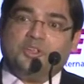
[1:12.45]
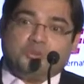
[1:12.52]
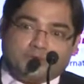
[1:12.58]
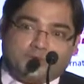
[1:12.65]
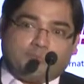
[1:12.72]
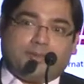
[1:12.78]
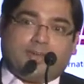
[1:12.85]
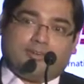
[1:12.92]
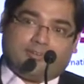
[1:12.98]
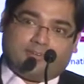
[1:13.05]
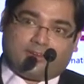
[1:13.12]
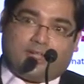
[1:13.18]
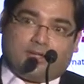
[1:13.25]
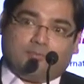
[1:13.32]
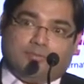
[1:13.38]
to the
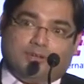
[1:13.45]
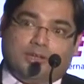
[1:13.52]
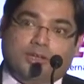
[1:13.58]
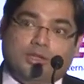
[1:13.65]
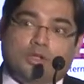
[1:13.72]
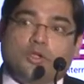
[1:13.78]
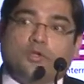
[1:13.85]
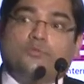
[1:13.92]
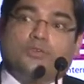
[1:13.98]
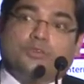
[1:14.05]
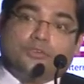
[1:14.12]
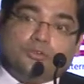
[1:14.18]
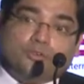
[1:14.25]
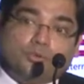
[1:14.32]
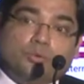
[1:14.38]
parent company for
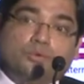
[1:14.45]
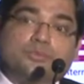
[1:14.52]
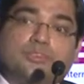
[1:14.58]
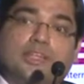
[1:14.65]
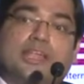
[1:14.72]
the use